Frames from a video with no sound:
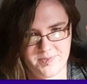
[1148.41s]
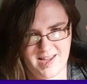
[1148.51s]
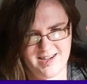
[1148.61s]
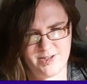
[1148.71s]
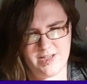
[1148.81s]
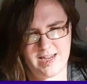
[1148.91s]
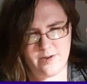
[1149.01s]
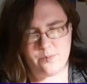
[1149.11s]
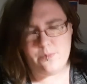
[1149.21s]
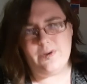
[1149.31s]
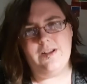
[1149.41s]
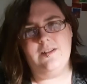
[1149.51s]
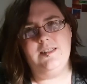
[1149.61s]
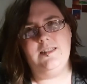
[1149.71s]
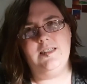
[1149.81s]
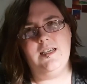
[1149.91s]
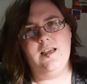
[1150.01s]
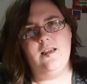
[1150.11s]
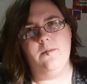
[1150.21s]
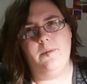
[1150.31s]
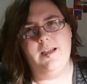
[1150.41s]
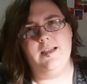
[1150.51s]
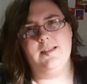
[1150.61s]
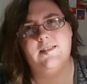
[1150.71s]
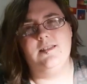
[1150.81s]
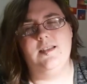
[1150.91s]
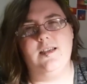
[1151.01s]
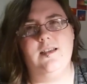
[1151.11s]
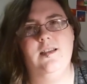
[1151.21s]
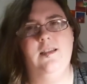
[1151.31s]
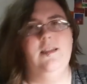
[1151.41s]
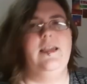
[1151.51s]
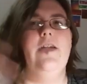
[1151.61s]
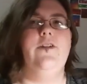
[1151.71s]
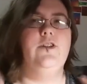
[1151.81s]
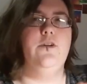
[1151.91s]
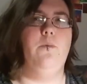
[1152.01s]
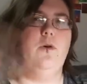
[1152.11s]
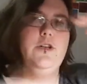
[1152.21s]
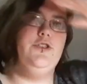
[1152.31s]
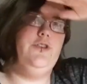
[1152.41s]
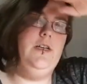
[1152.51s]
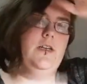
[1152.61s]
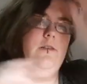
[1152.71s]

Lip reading: I know you can't really see it, but it's a character portrait.